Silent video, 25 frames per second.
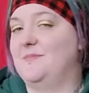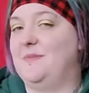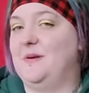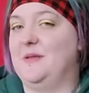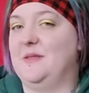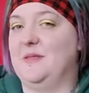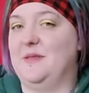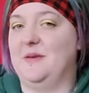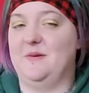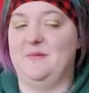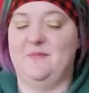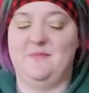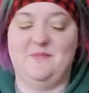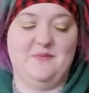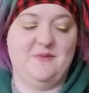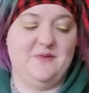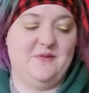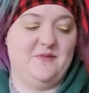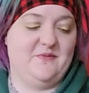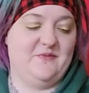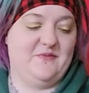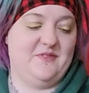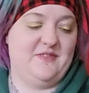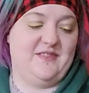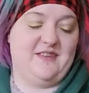Put
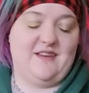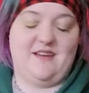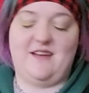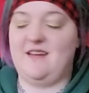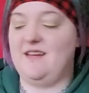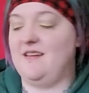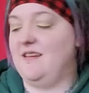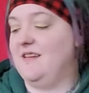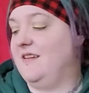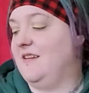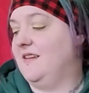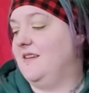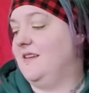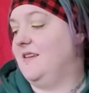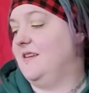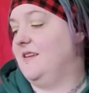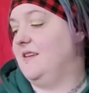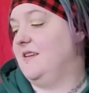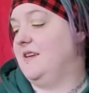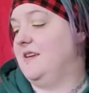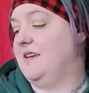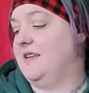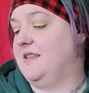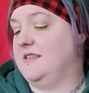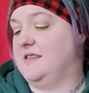it there.
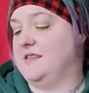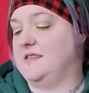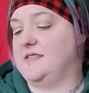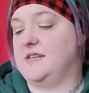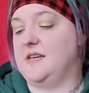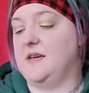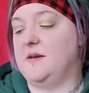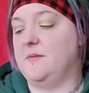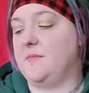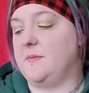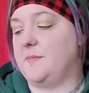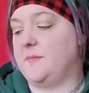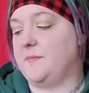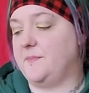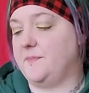And the tip.